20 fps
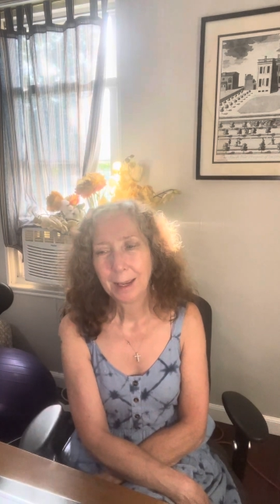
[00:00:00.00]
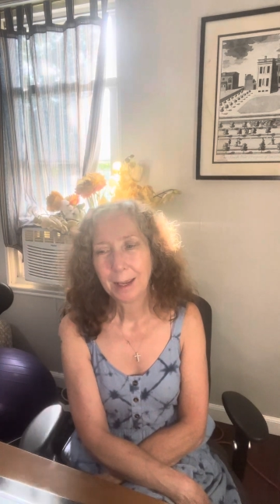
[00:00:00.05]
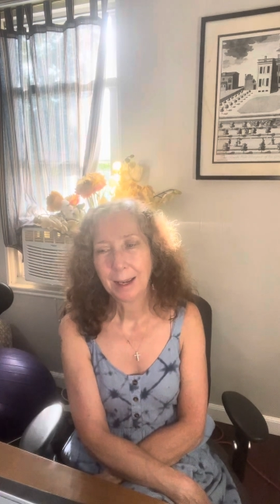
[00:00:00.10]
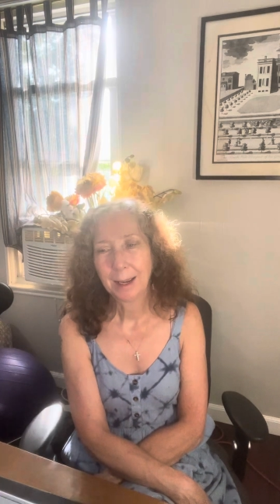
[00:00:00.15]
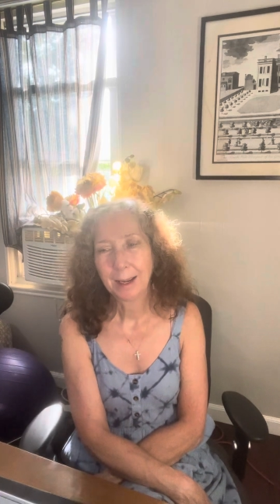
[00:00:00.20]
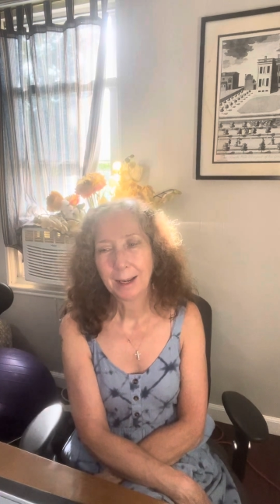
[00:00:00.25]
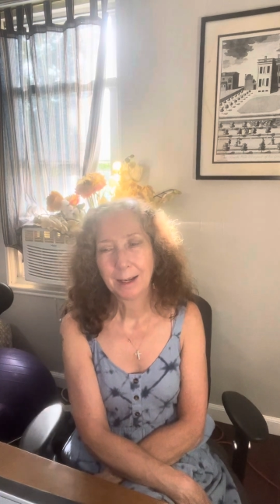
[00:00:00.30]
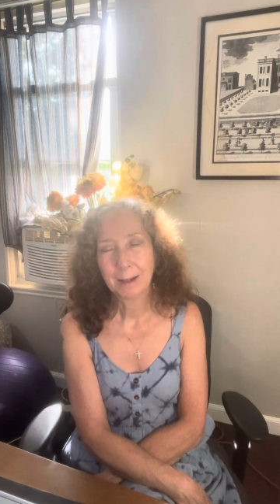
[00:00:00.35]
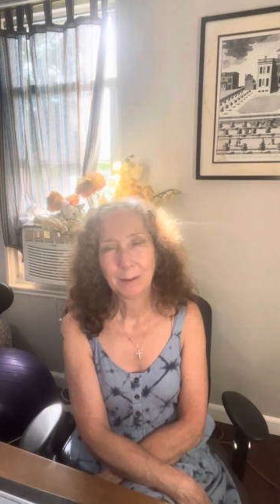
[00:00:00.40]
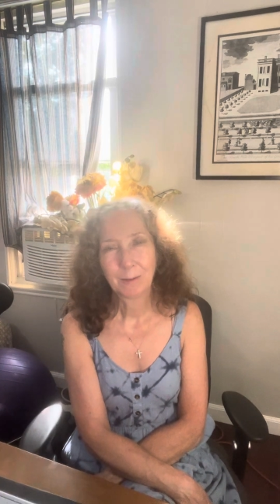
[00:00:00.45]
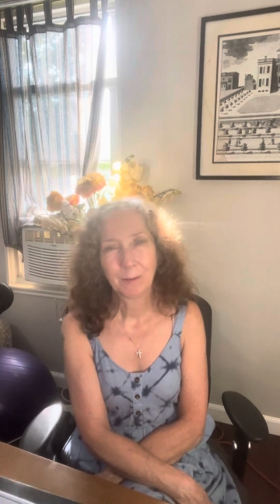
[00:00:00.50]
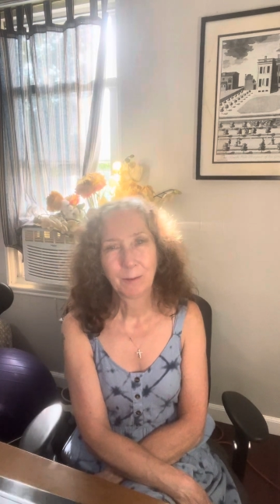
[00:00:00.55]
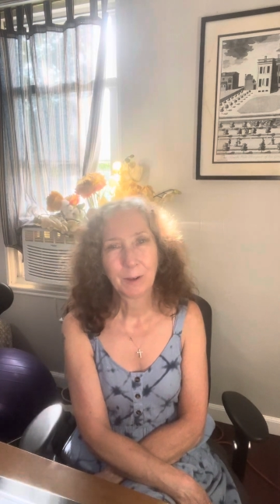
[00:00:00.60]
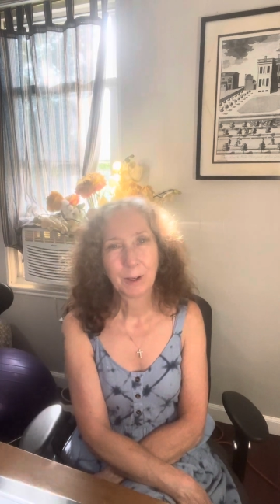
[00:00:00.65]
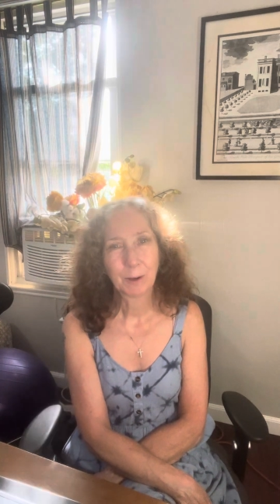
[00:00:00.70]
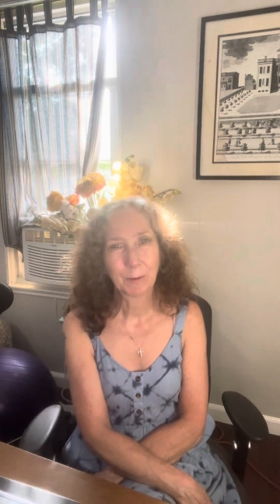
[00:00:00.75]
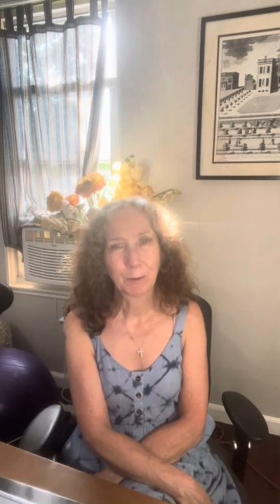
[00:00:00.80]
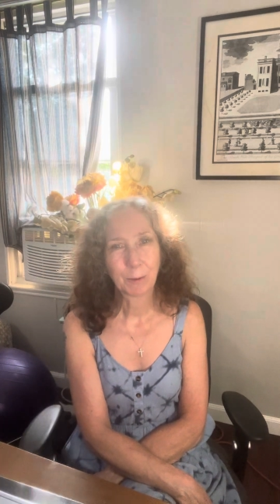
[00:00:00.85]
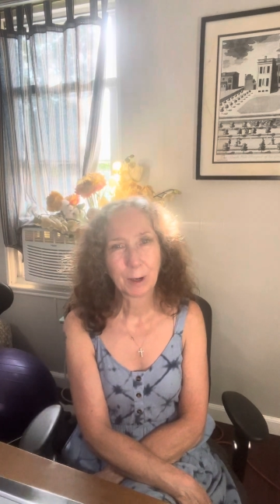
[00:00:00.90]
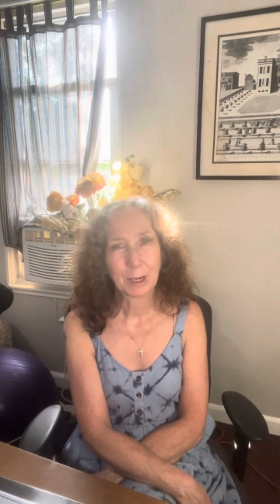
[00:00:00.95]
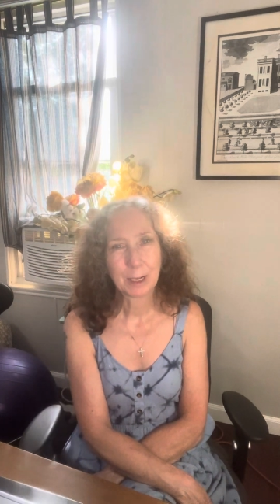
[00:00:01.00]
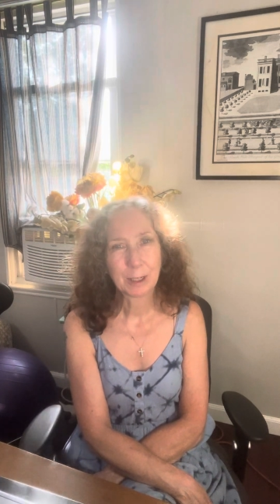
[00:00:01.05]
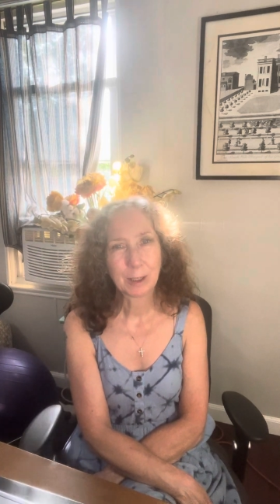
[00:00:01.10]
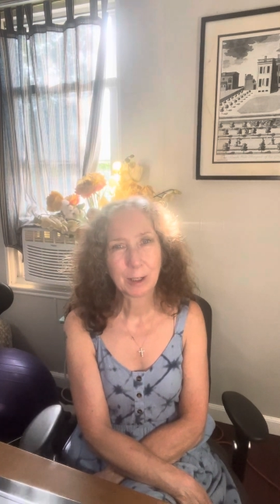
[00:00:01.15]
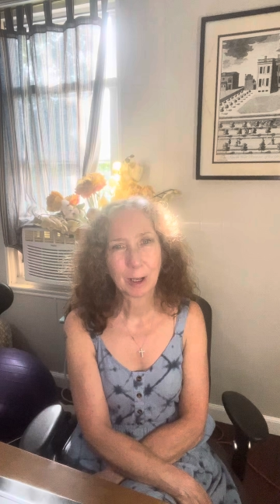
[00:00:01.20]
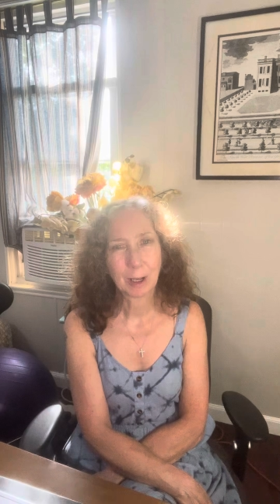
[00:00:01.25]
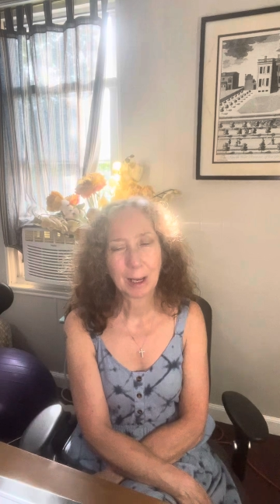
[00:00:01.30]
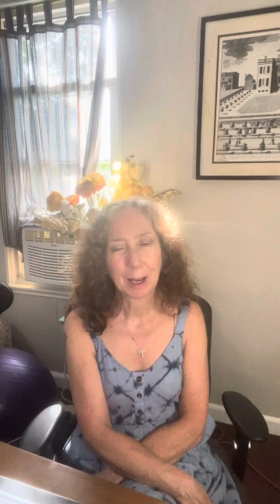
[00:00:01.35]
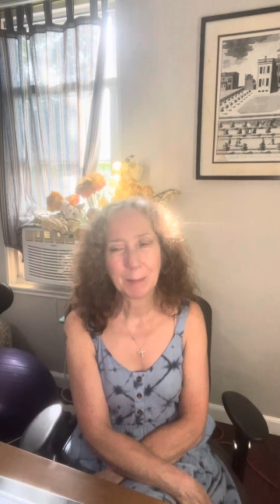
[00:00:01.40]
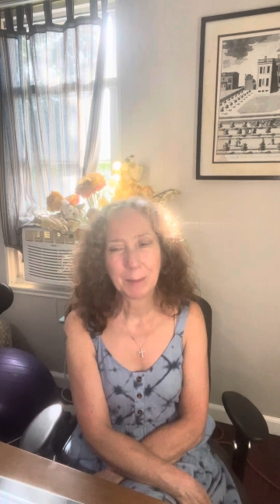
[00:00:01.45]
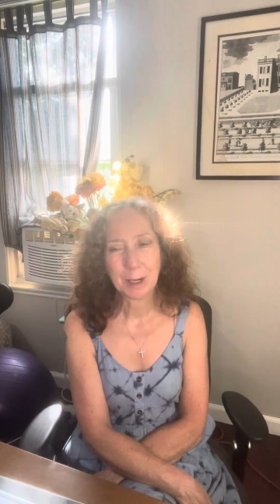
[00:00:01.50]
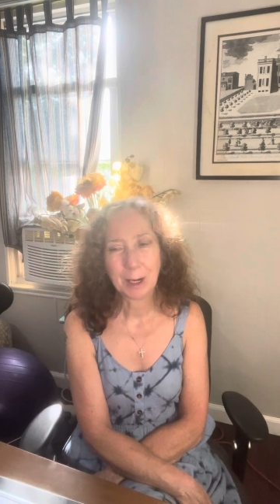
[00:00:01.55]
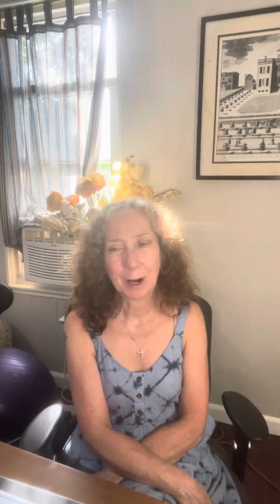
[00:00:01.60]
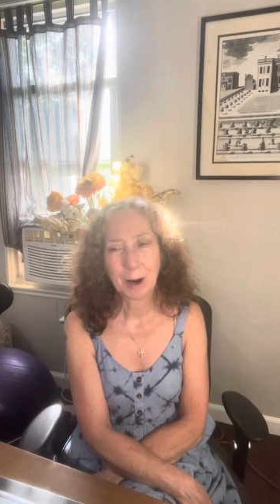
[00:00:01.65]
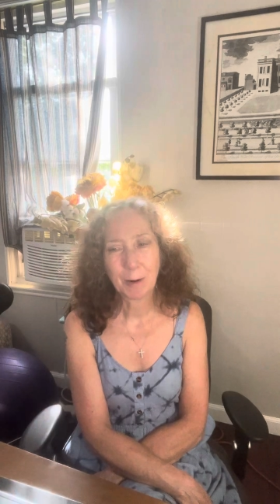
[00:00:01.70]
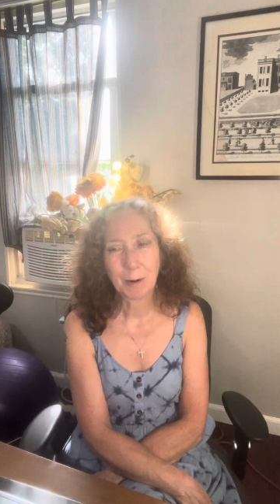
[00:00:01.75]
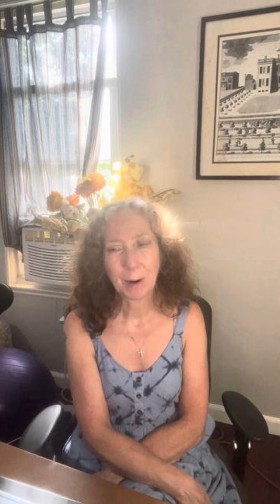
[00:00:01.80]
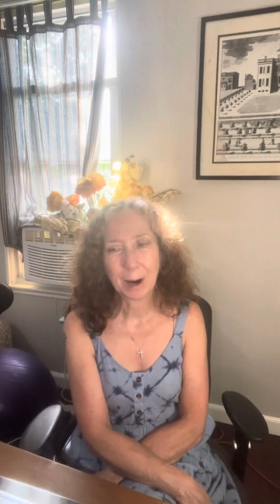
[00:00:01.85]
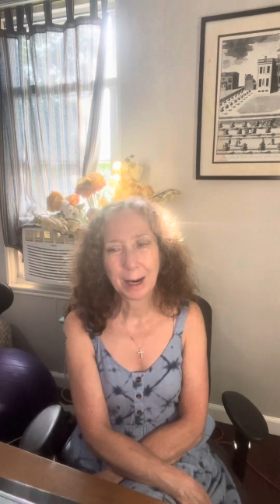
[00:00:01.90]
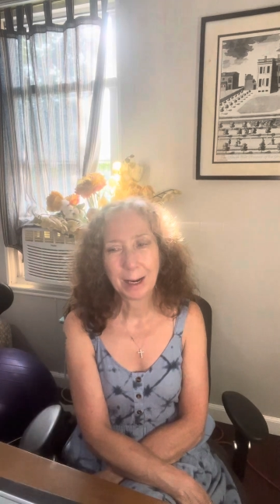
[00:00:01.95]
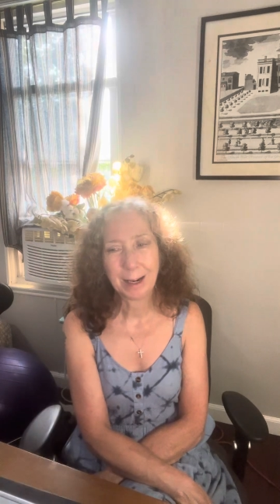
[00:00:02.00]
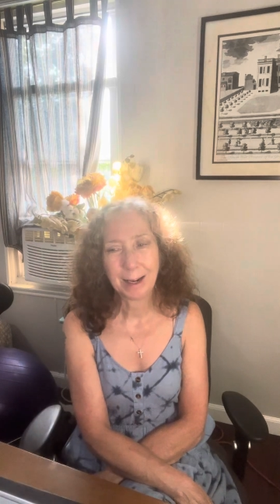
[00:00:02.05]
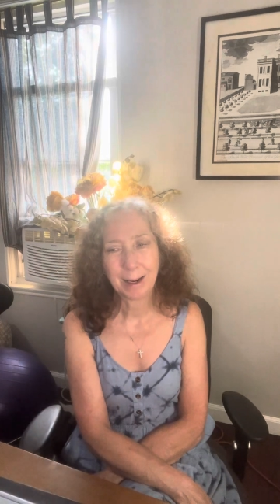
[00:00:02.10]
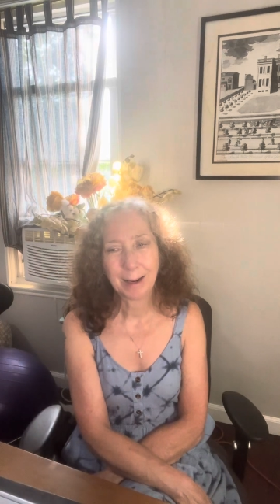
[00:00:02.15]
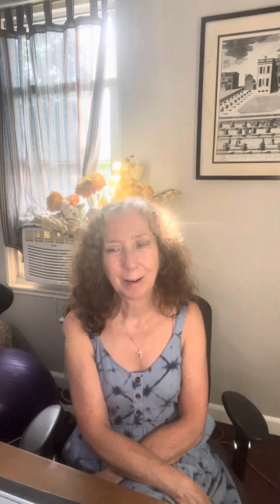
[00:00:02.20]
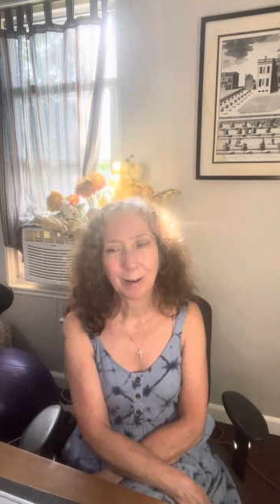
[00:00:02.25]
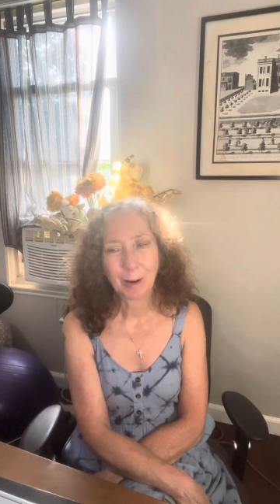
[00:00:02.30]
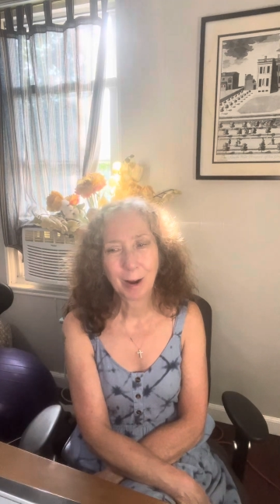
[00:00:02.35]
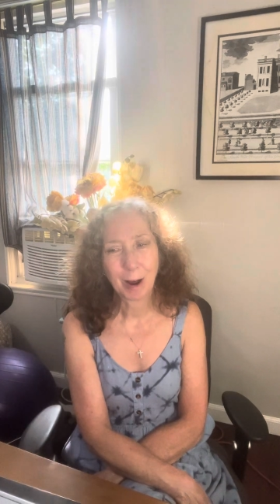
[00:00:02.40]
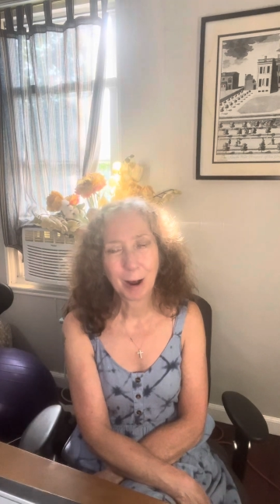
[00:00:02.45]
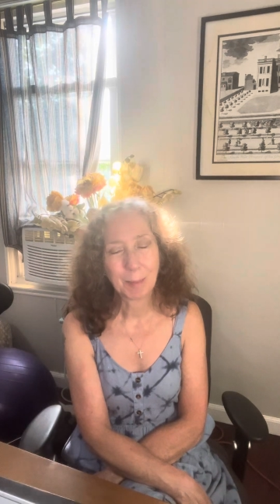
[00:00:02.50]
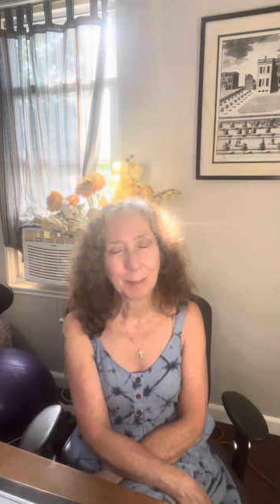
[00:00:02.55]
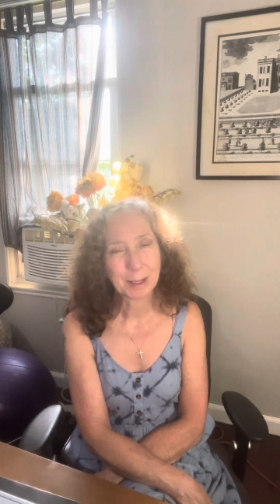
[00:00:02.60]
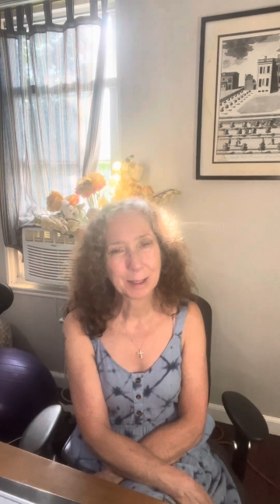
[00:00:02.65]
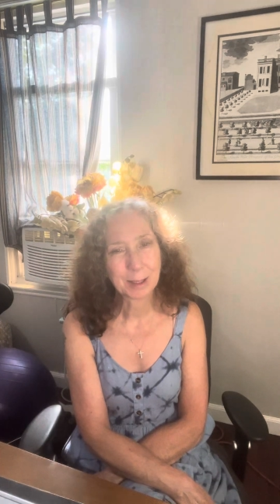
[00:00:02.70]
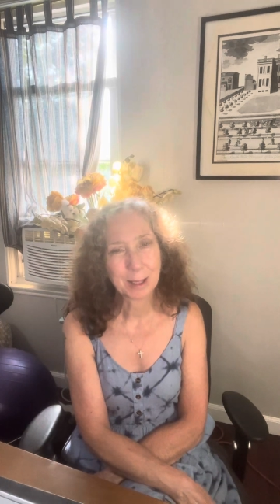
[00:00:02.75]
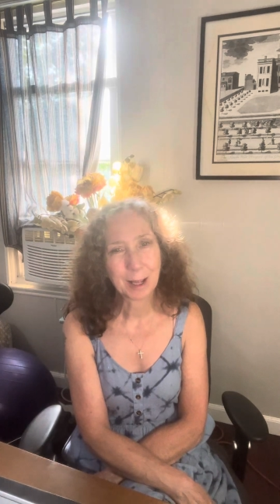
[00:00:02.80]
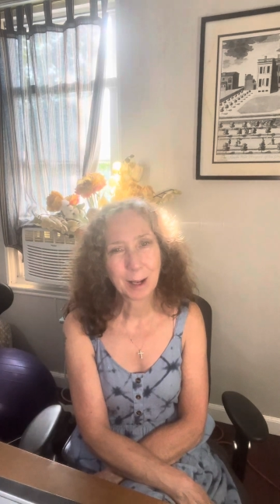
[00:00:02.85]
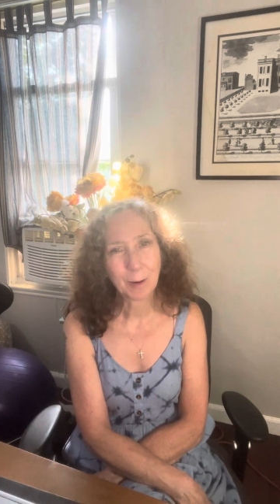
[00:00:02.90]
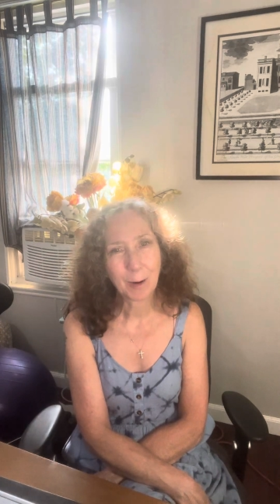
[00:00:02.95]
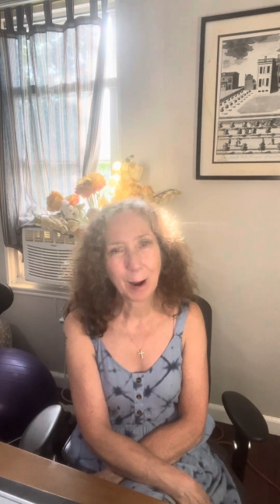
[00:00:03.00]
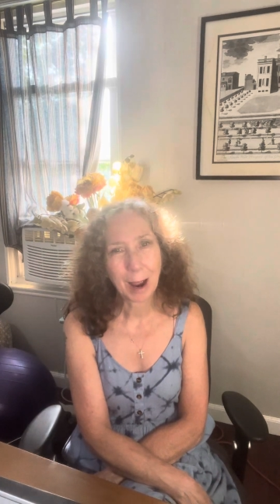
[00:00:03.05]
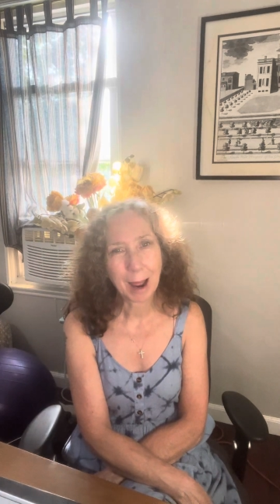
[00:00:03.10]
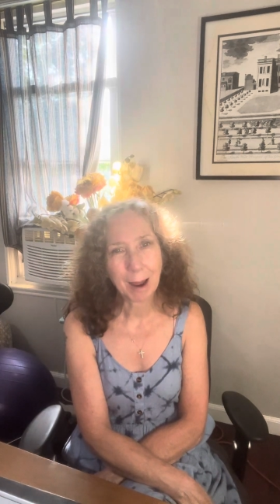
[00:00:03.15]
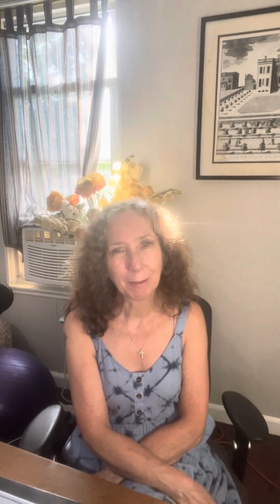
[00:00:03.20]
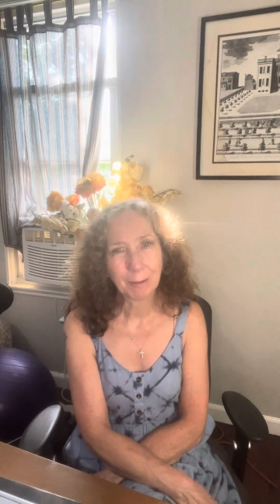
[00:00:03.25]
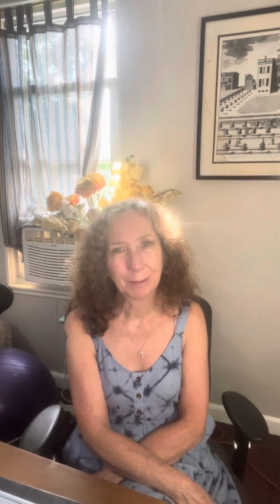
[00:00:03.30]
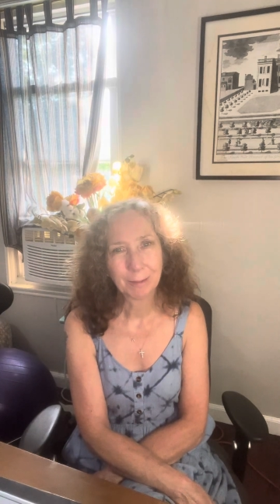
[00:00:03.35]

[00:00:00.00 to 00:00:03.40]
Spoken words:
and feel free to let me know any comments that you have.